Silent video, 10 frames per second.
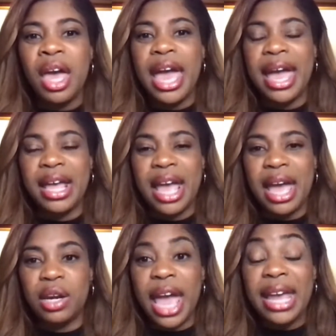
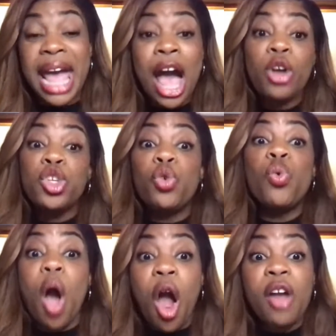and how
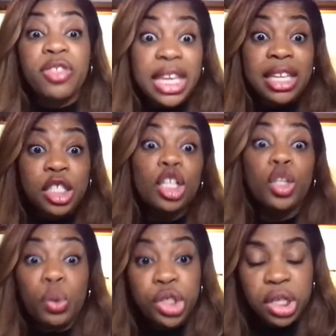you are the
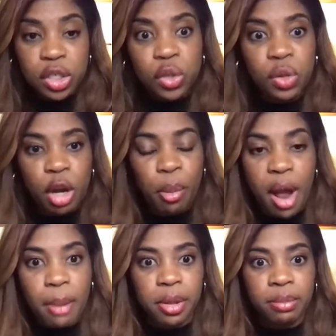solution to their
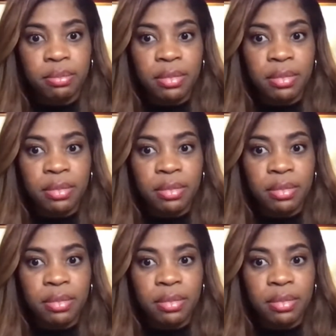problem,